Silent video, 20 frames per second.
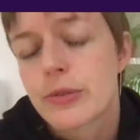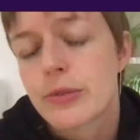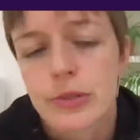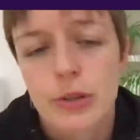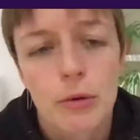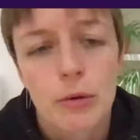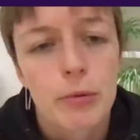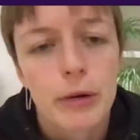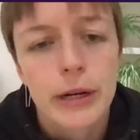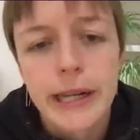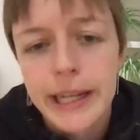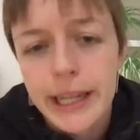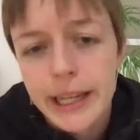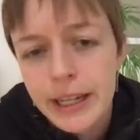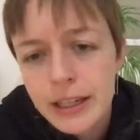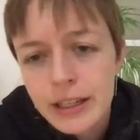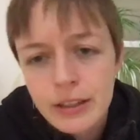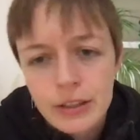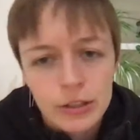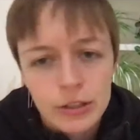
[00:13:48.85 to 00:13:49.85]
So bring
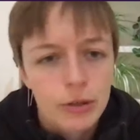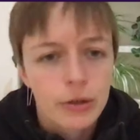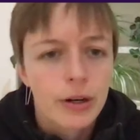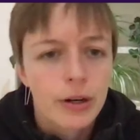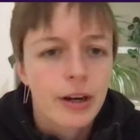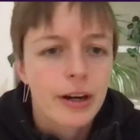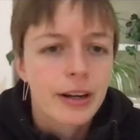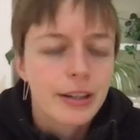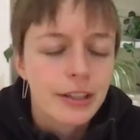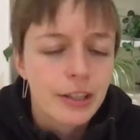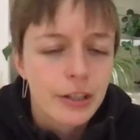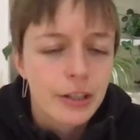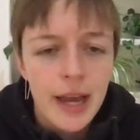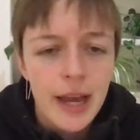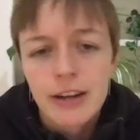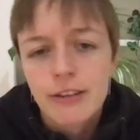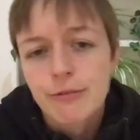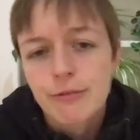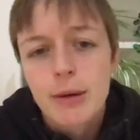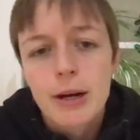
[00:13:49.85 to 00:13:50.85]
in your
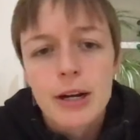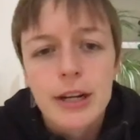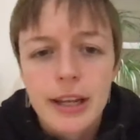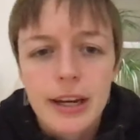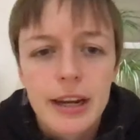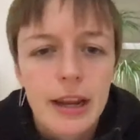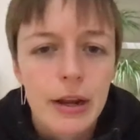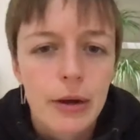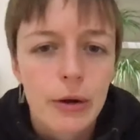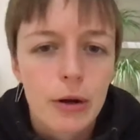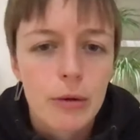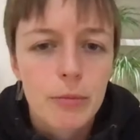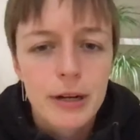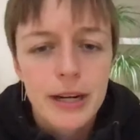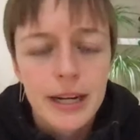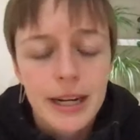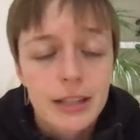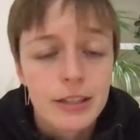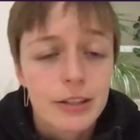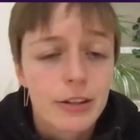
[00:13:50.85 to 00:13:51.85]
head of marketing, or
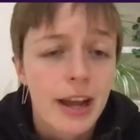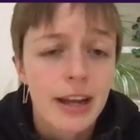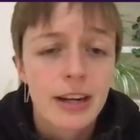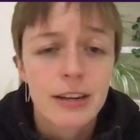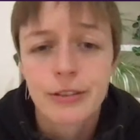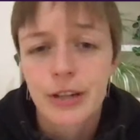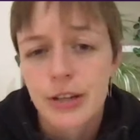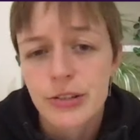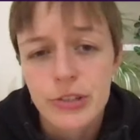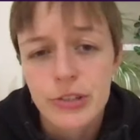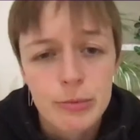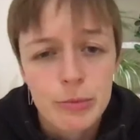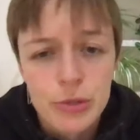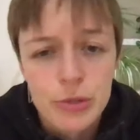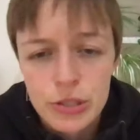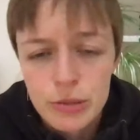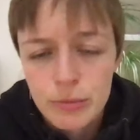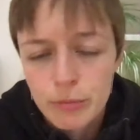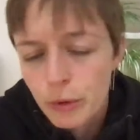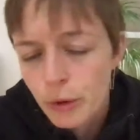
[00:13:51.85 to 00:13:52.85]
bring in your head of customer
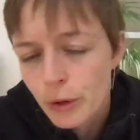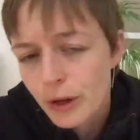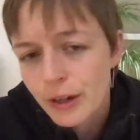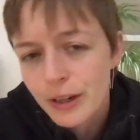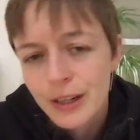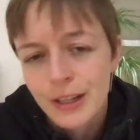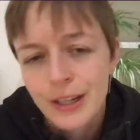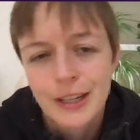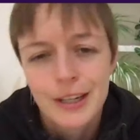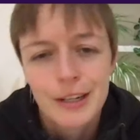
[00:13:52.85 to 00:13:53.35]
support,